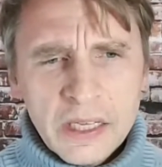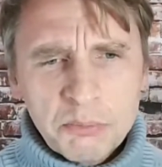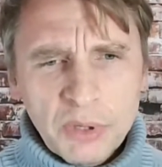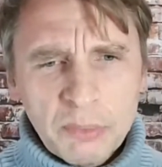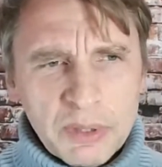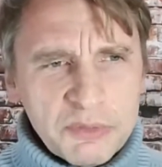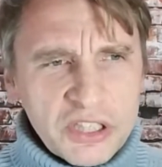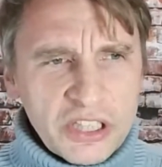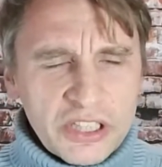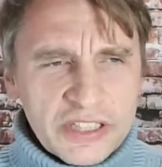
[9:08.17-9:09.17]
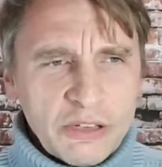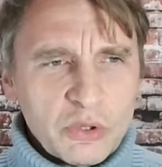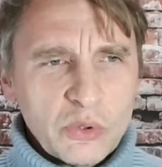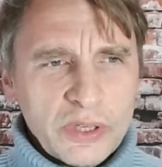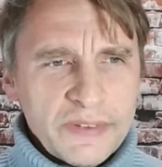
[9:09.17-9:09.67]
Problems here in
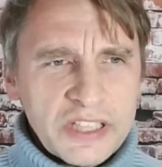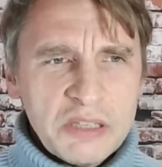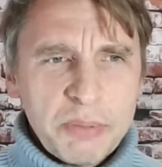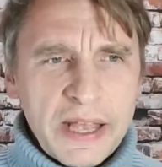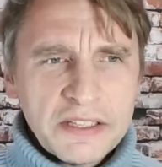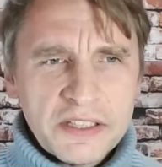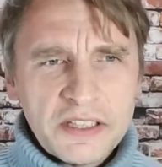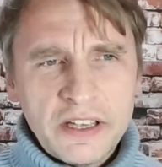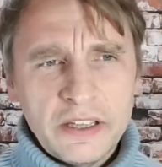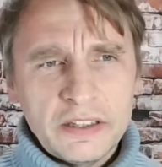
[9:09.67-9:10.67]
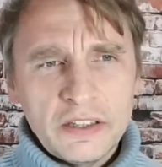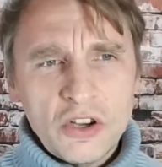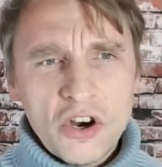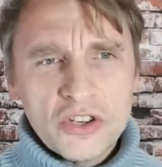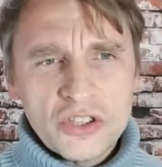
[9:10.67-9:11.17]
South Korea. Vaccine passes at
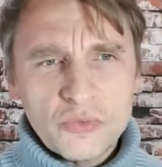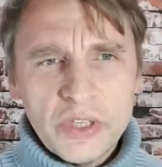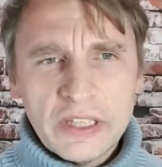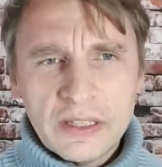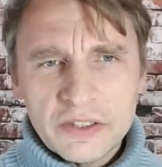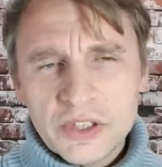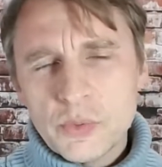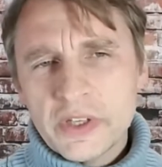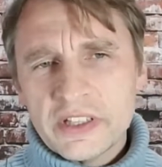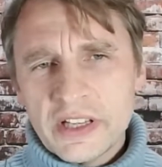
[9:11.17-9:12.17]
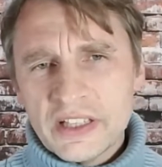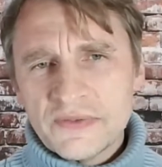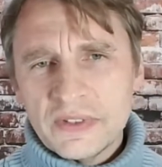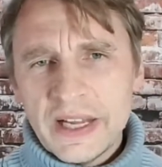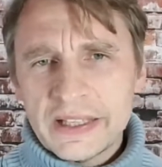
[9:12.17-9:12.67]
large retailers
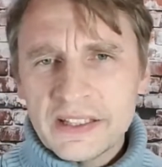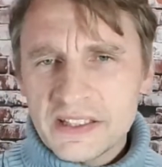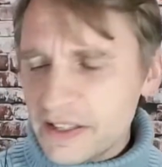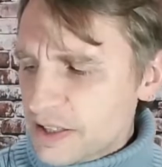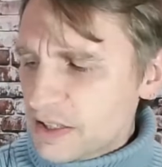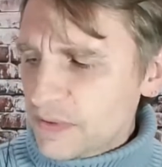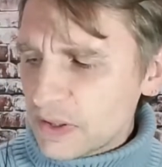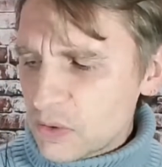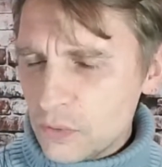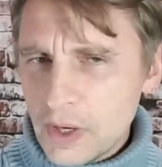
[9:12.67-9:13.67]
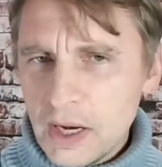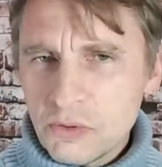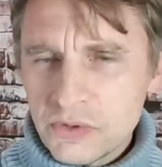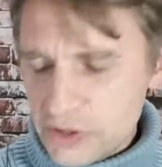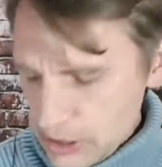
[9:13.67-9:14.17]
criticized for lacking scientific
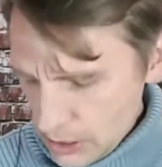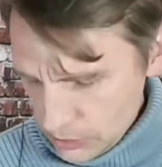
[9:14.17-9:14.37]
grounds.